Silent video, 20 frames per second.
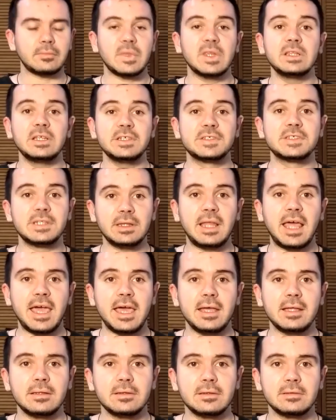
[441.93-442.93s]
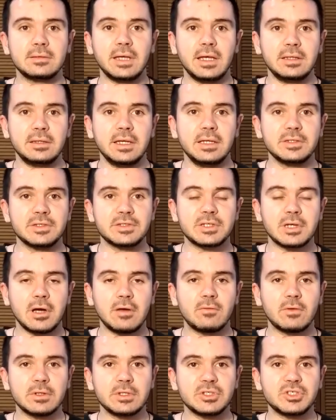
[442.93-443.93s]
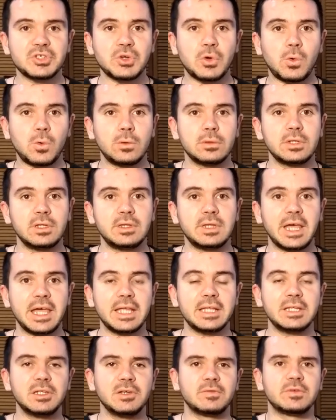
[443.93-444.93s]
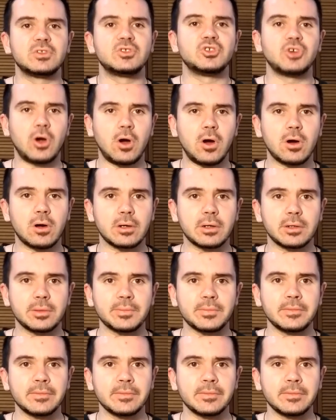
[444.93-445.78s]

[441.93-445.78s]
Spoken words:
This land that they discovered is called the Land of Charn.